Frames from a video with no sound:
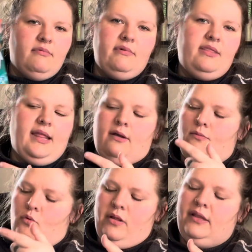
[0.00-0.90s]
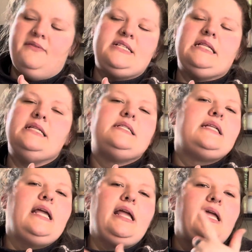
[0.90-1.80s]
and like one lives in the
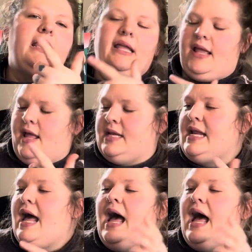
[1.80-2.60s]
sea, and